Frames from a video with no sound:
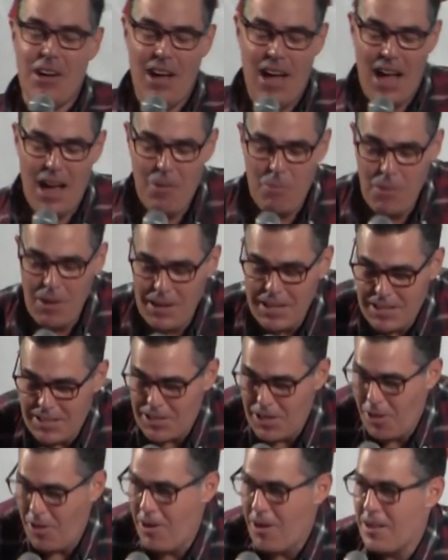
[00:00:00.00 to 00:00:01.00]
I want to
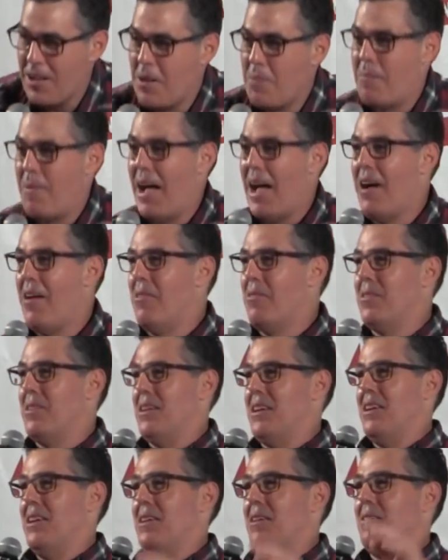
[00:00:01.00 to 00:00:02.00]
talk about
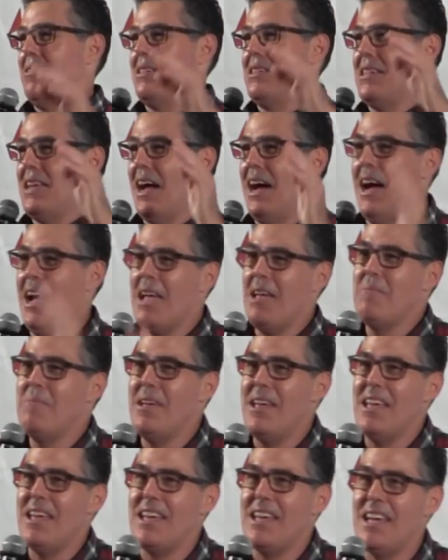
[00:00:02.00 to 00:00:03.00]

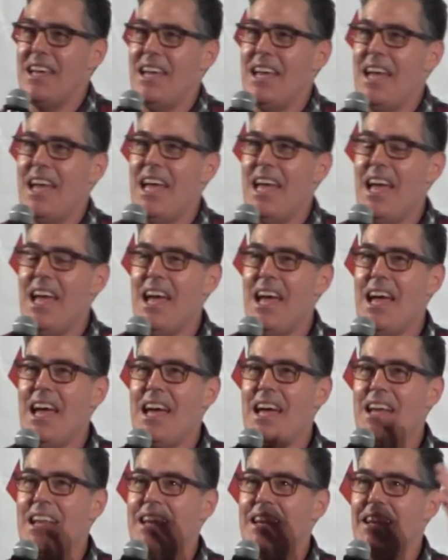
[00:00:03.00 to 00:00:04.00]
timing
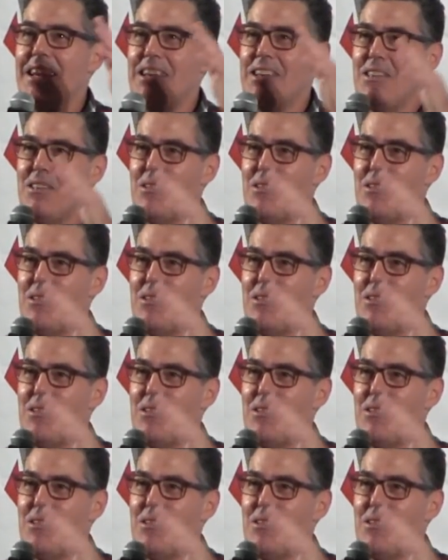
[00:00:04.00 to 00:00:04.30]
and